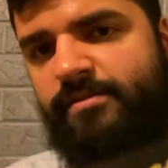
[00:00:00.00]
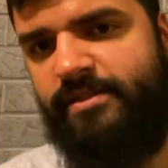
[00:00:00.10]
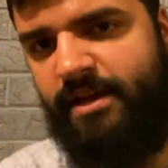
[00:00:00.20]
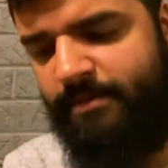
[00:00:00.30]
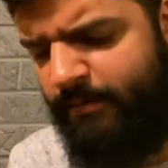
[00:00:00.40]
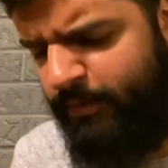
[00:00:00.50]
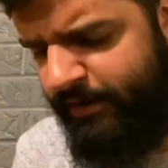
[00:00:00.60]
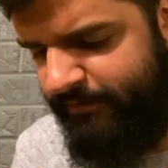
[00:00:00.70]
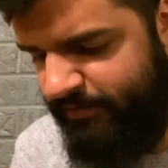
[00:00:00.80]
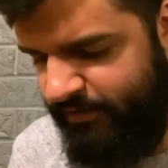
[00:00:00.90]
them. I'm
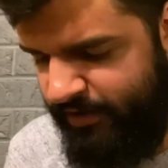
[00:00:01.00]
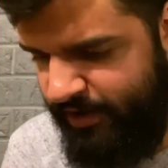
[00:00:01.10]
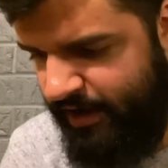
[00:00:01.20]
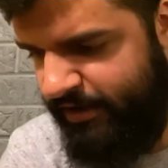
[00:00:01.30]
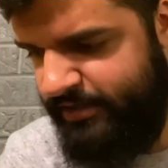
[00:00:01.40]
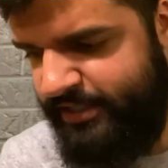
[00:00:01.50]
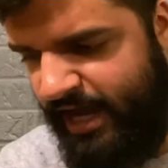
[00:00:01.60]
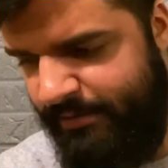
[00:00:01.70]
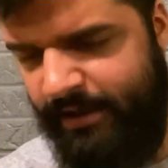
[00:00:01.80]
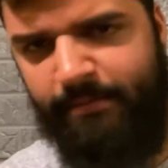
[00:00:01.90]
waiting for a good
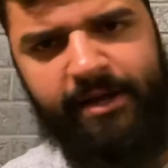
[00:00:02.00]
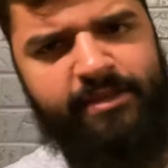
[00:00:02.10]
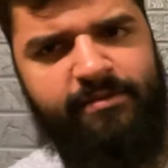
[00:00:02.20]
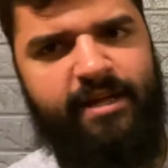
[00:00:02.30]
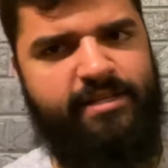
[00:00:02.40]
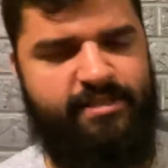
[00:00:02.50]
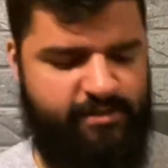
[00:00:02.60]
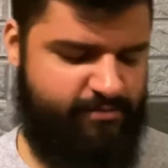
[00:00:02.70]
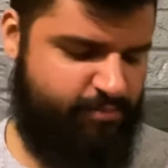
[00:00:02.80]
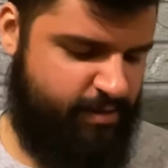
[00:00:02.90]
time. I might do that
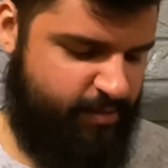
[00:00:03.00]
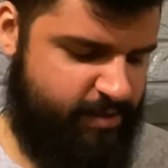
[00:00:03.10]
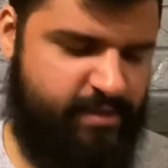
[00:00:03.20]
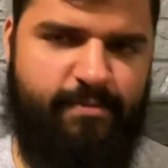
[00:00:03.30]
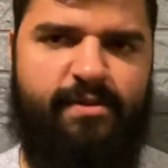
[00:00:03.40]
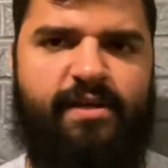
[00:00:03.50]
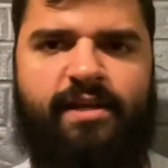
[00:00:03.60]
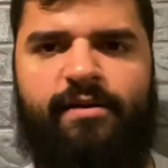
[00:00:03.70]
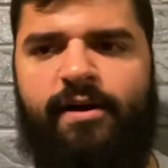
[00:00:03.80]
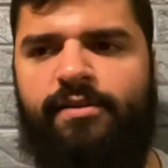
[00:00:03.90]
soon, put them on something.
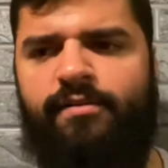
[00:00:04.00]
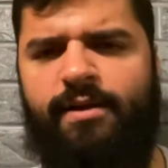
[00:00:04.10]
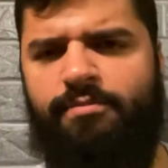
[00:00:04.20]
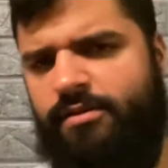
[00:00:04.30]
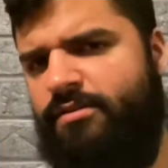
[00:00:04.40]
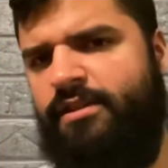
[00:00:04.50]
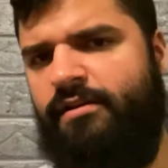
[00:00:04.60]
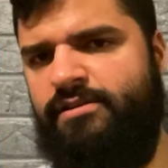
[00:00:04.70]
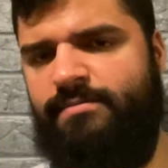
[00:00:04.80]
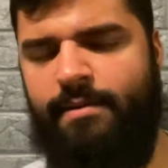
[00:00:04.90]
I do like putting
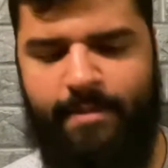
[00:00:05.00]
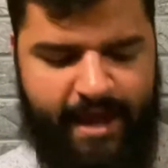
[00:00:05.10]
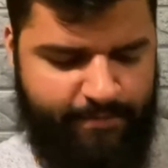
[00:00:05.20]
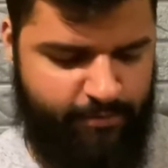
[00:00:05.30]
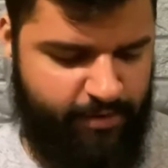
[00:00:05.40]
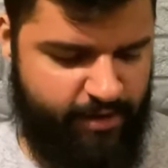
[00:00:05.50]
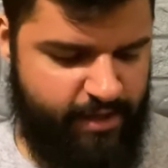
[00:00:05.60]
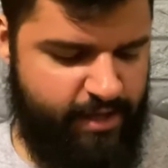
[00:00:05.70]
stickers on my MacBook.